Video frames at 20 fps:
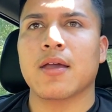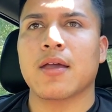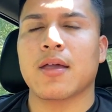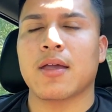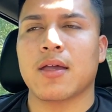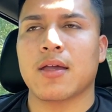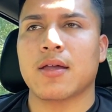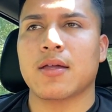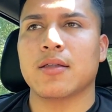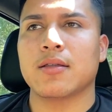
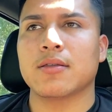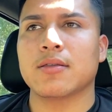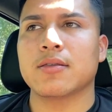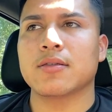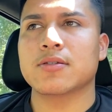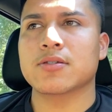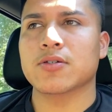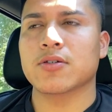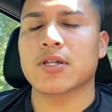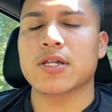And
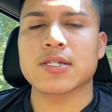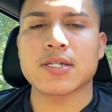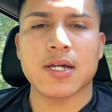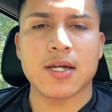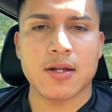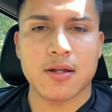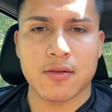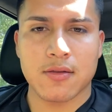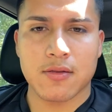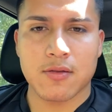so that's
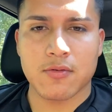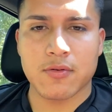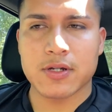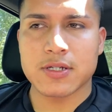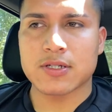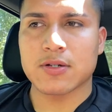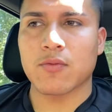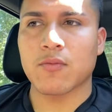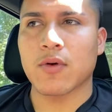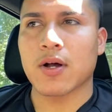kind of the
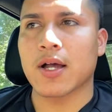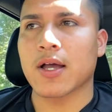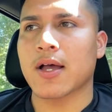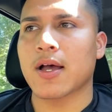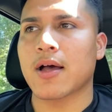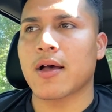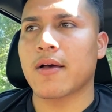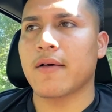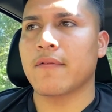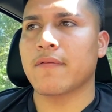reason
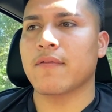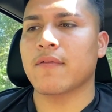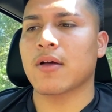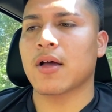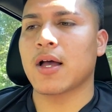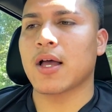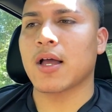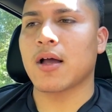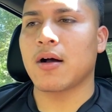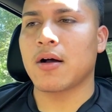why
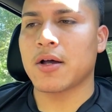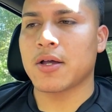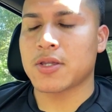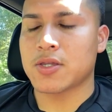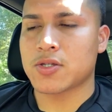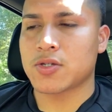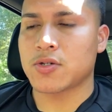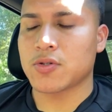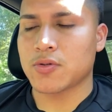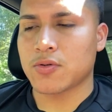I got
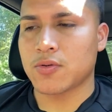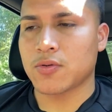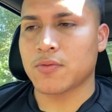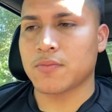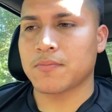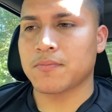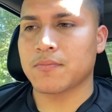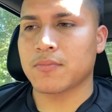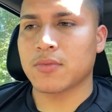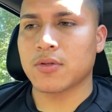into
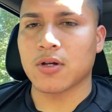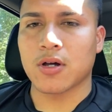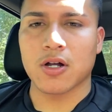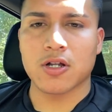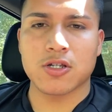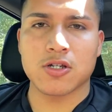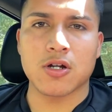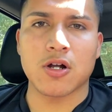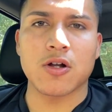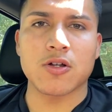the
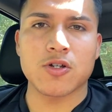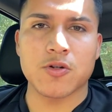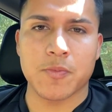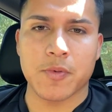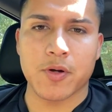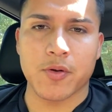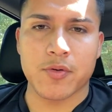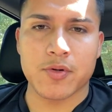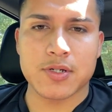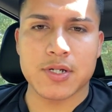
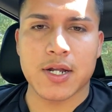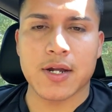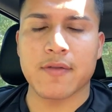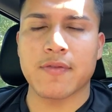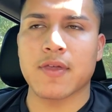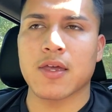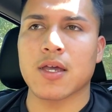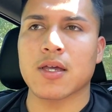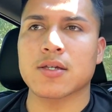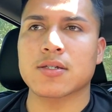entrepreneur side of
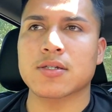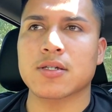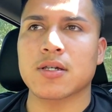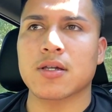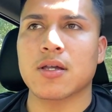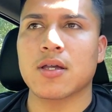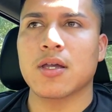things,